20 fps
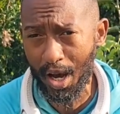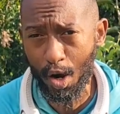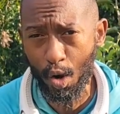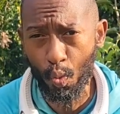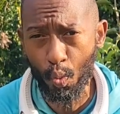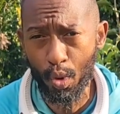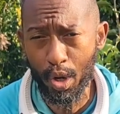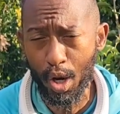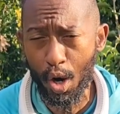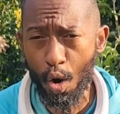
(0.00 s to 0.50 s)

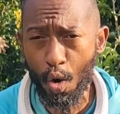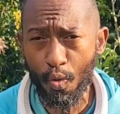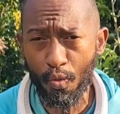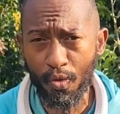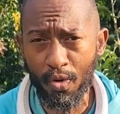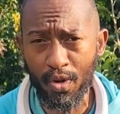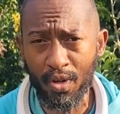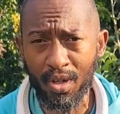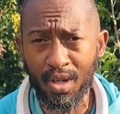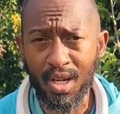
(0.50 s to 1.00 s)
went
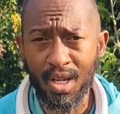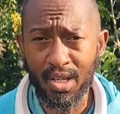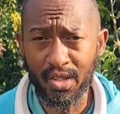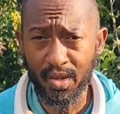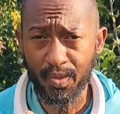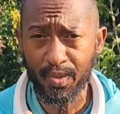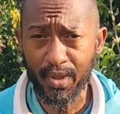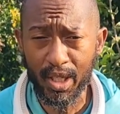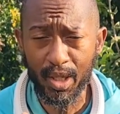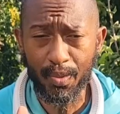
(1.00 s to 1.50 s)
over,
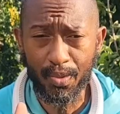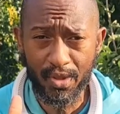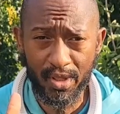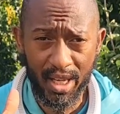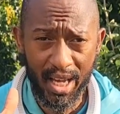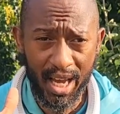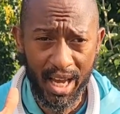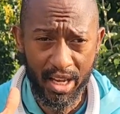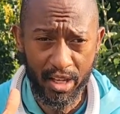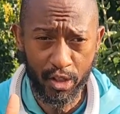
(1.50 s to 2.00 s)
some tips
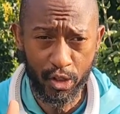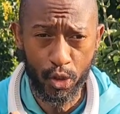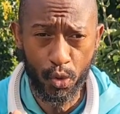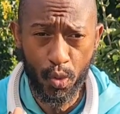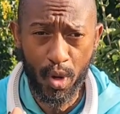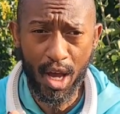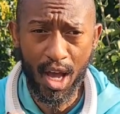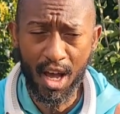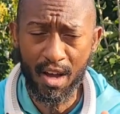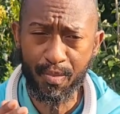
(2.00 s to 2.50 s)
that you
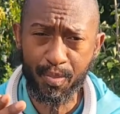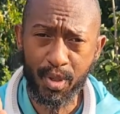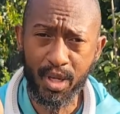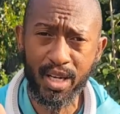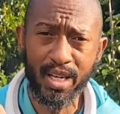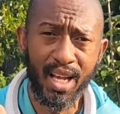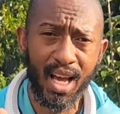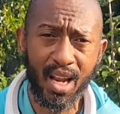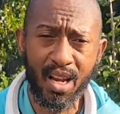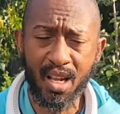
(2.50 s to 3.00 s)
have, put
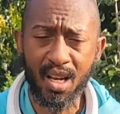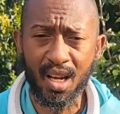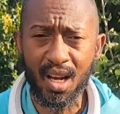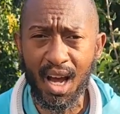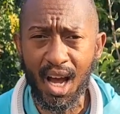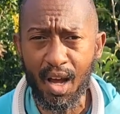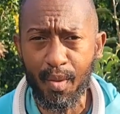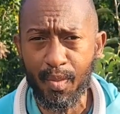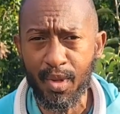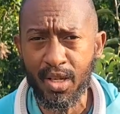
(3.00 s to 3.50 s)
it down in the
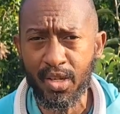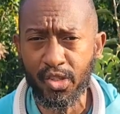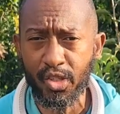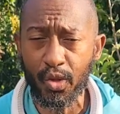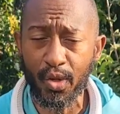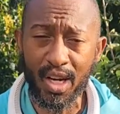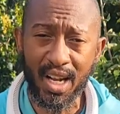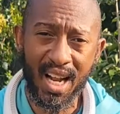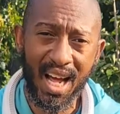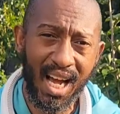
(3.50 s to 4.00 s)
comments
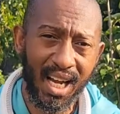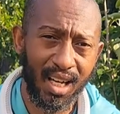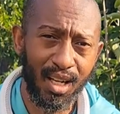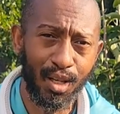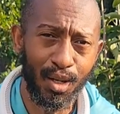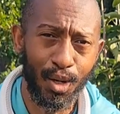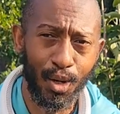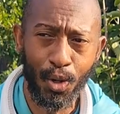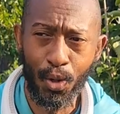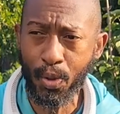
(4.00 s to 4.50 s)
so that I can
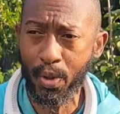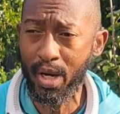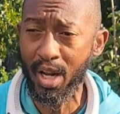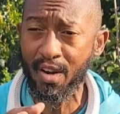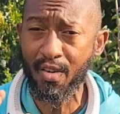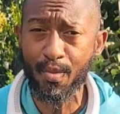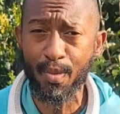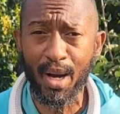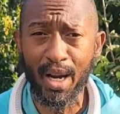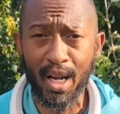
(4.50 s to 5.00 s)
learn and
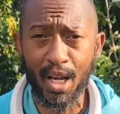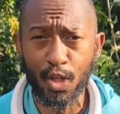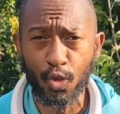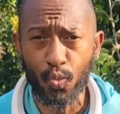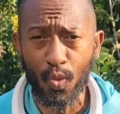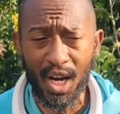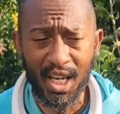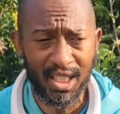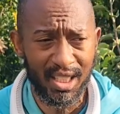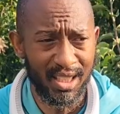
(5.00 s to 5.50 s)
everybody else
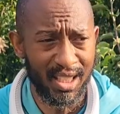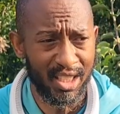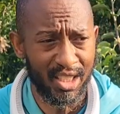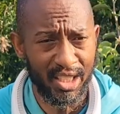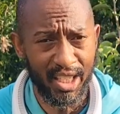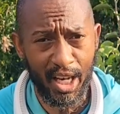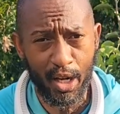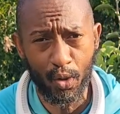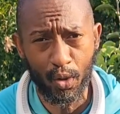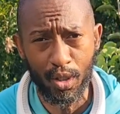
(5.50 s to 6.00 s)
watching this
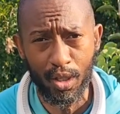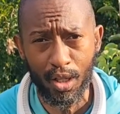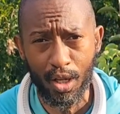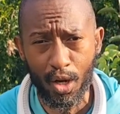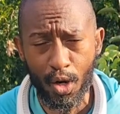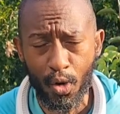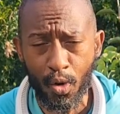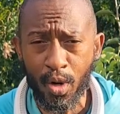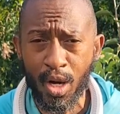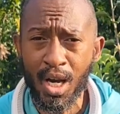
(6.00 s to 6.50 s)
channel can
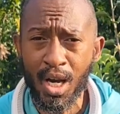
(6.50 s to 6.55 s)
learn.